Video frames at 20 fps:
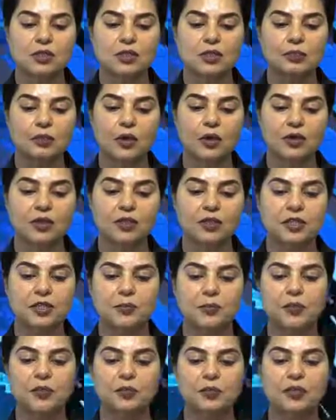the border
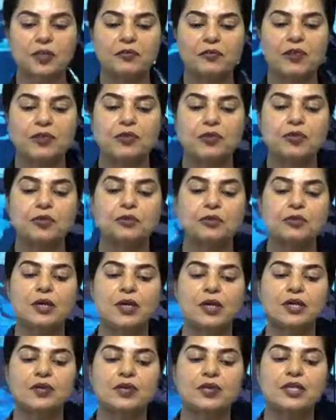dispute between the two
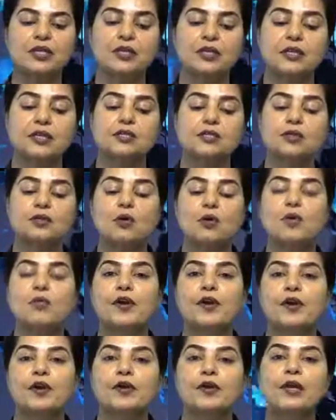countries is
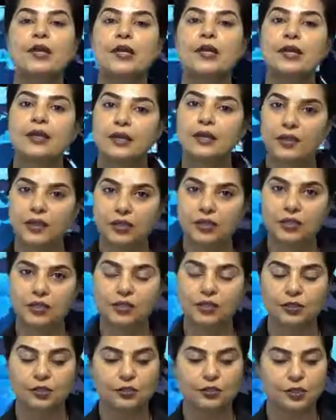nowhere near a
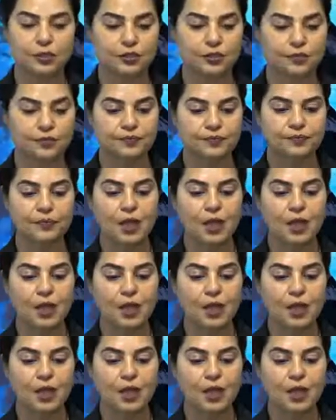solution.